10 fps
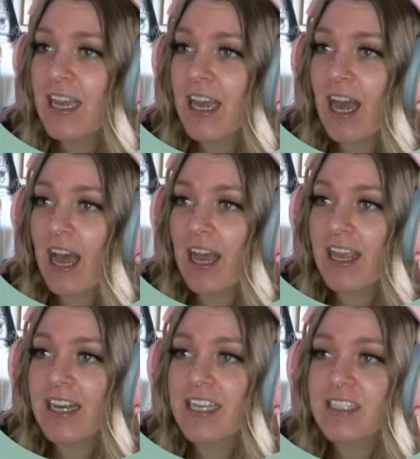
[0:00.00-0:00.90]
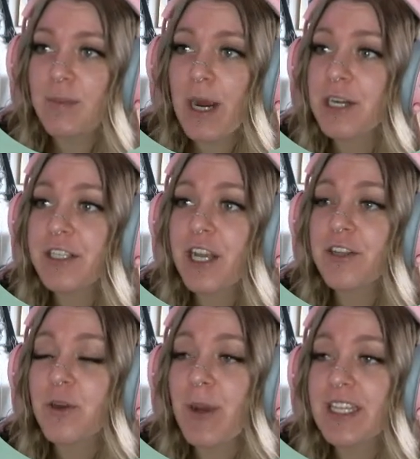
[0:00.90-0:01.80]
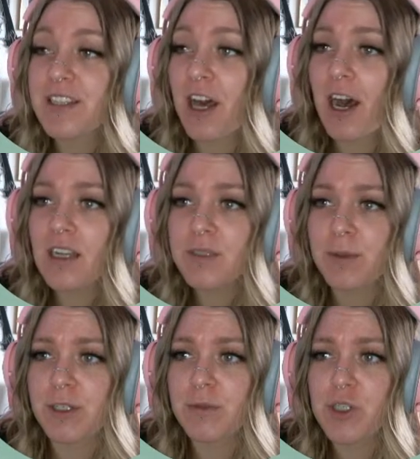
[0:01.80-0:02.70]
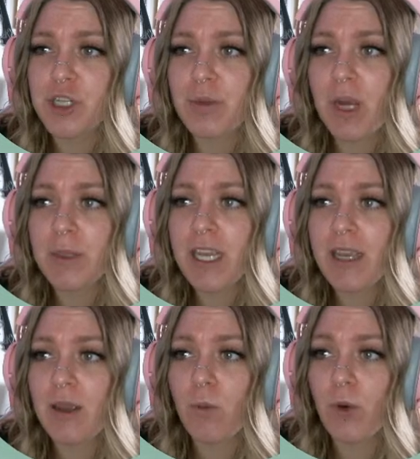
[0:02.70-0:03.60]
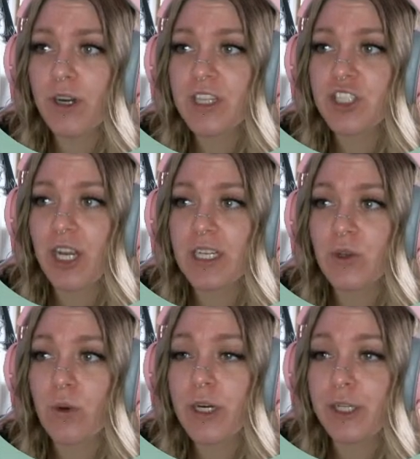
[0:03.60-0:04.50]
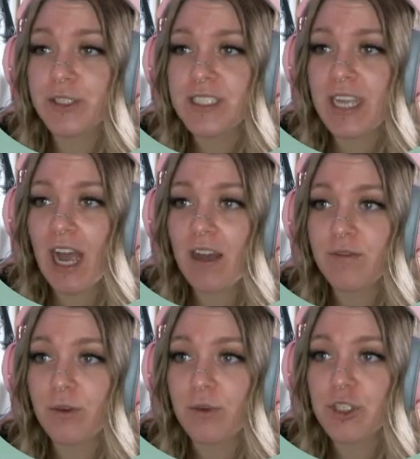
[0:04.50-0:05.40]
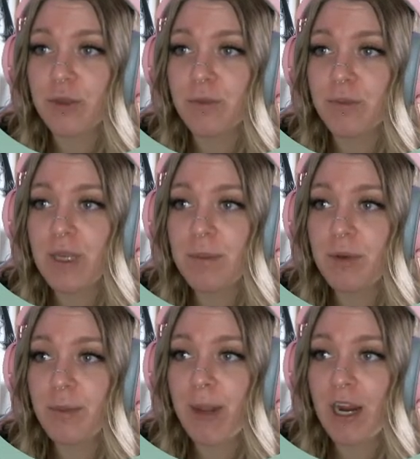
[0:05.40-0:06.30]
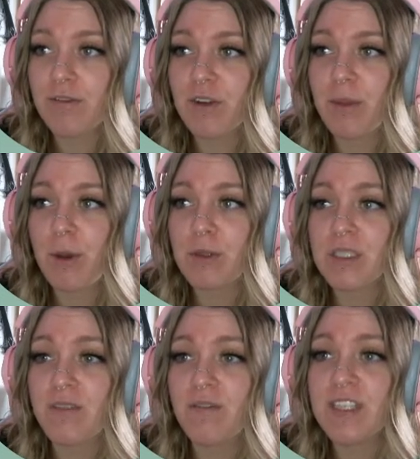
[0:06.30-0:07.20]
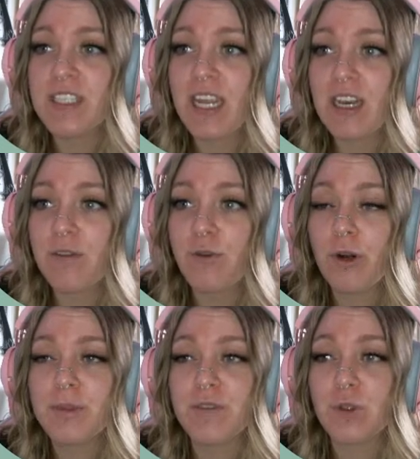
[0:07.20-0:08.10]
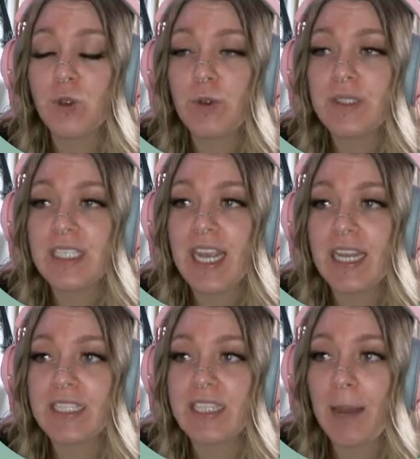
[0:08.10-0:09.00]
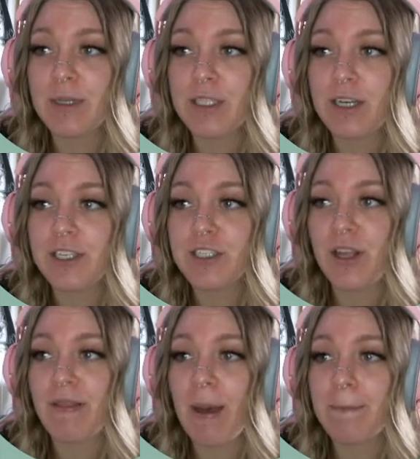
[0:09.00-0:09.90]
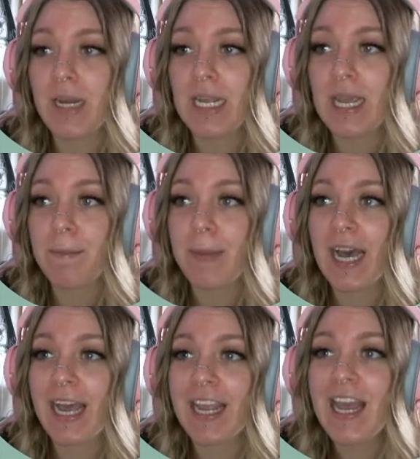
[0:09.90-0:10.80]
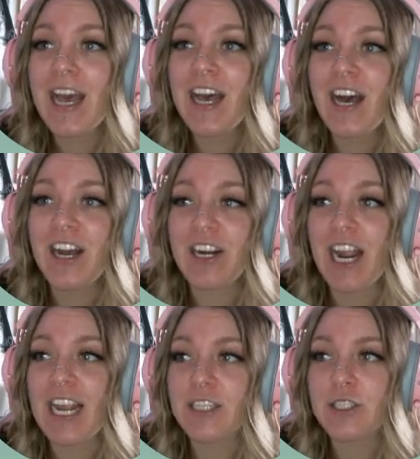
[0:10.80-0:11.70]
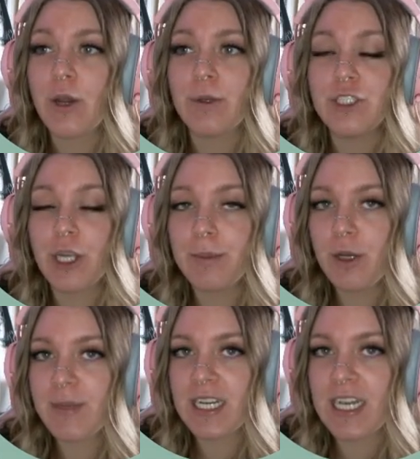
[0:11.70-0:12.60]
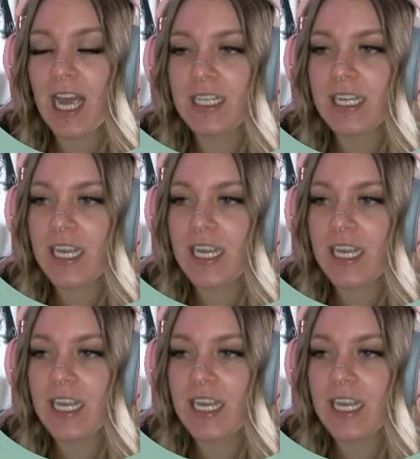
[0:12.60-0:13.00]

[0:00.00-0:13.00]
and he is apparently on the way to the hospital. We should probably warn the janitorial staff. We should be prepared for the most sophisticated forms of cruelty and sabotage that money can buy. All right, so Jumbo McNally